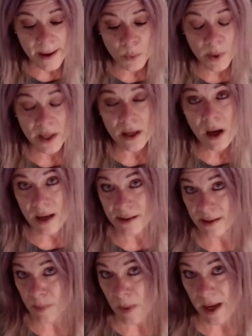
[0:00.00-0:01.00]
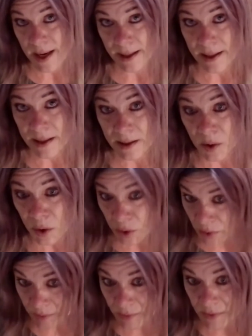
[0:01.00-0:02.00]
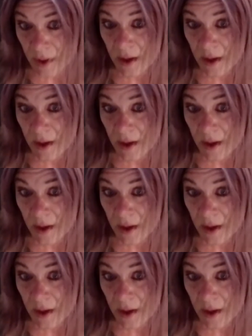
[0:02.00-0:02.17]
what causes mine is gluten.